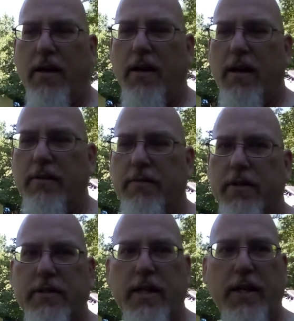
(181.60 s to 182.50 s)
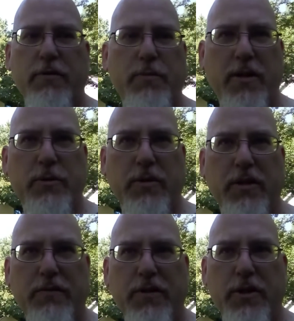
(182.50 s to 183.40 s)
I've taken
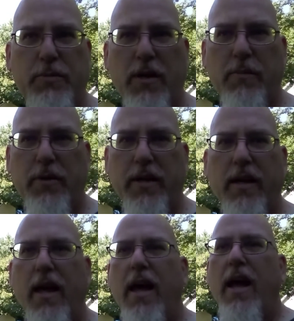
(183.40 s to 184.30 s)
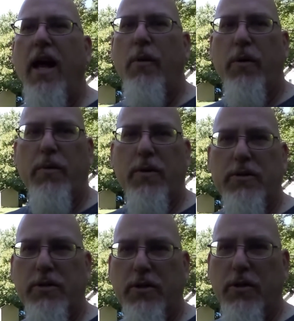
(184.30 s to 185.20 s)
responsibility for this property, and we
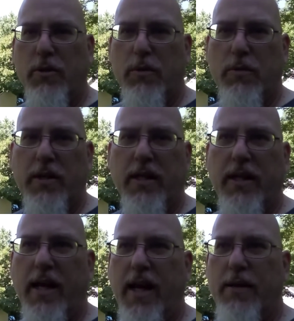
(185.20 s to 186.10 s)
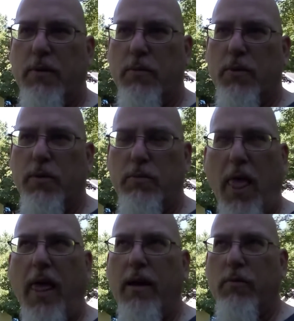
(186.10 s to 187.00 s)
want you to know that we're working
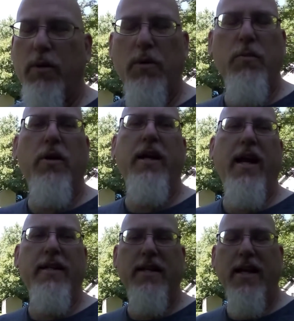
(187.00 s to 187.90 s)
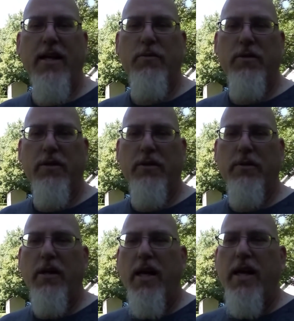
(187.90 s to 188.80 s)
we will work hand in hand with
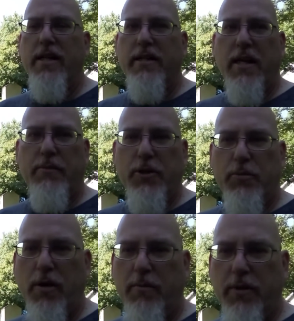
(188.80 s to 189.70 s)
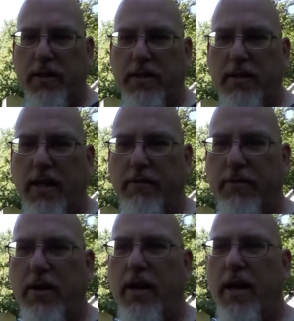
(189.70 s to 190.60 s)
you to keep this property safe
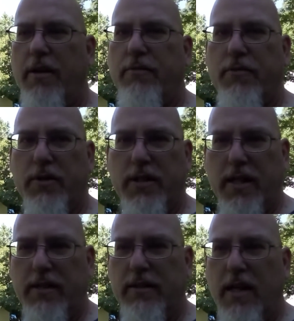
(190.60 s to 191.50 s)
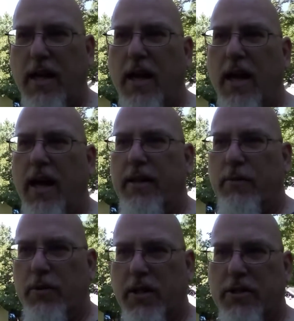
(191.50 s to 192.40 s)
and fertile, and that
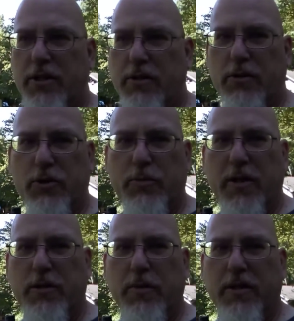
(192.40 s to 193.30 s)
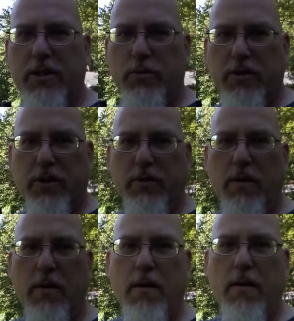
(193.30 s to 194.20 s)
we're going to share those responsibilities with you.
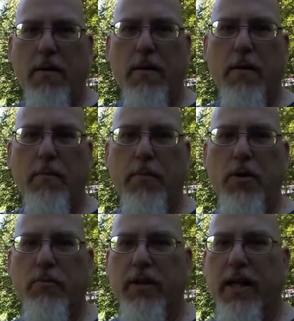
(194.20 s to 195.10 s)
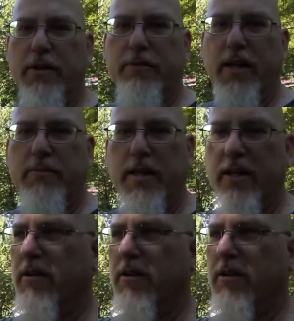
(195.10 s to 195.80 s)
Boom, relight your flame, take